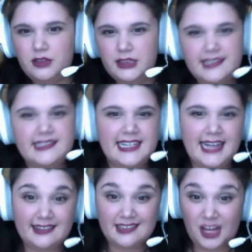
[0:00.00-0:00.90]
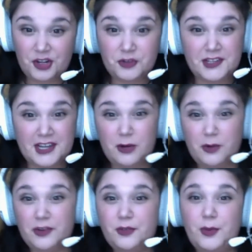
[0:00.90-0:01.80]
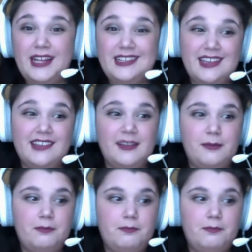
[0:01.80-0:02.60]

listed as an understudy or a swing doesn't